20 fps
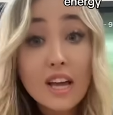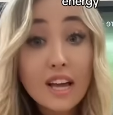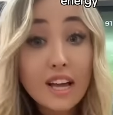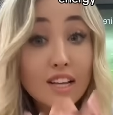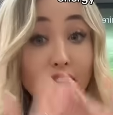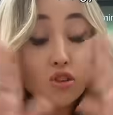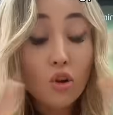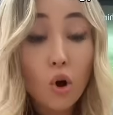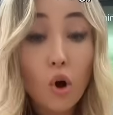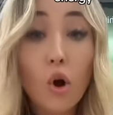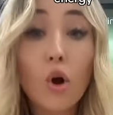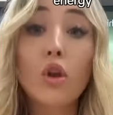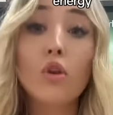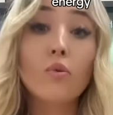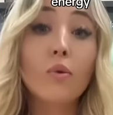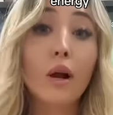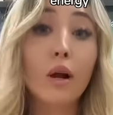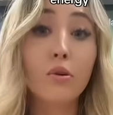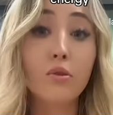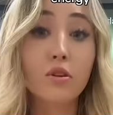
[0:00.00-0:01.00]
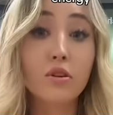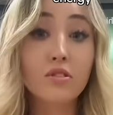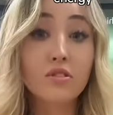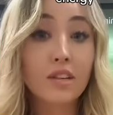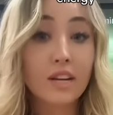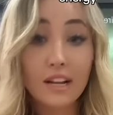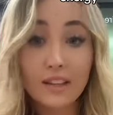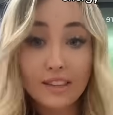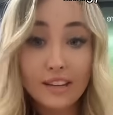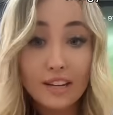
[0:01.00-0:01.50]
it's all around us,
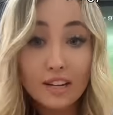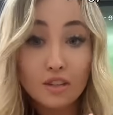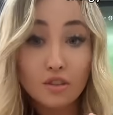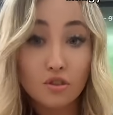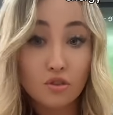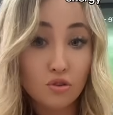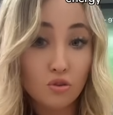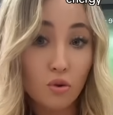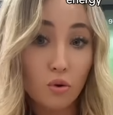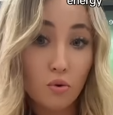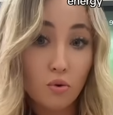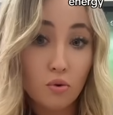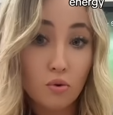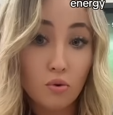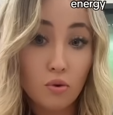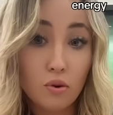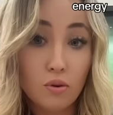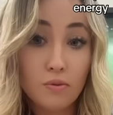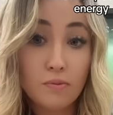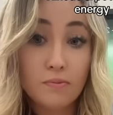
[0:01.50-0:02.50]
and I think it's so cool.